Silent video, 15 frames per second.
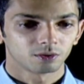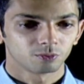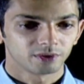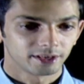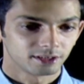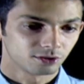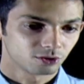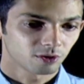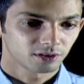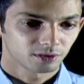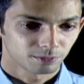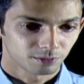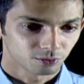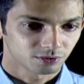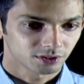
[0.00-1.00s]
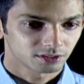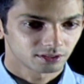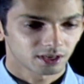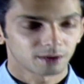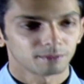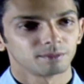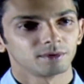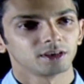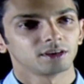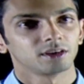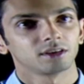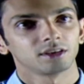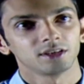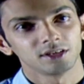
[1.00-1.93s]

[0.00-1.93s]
We enjoy the music that I'm making.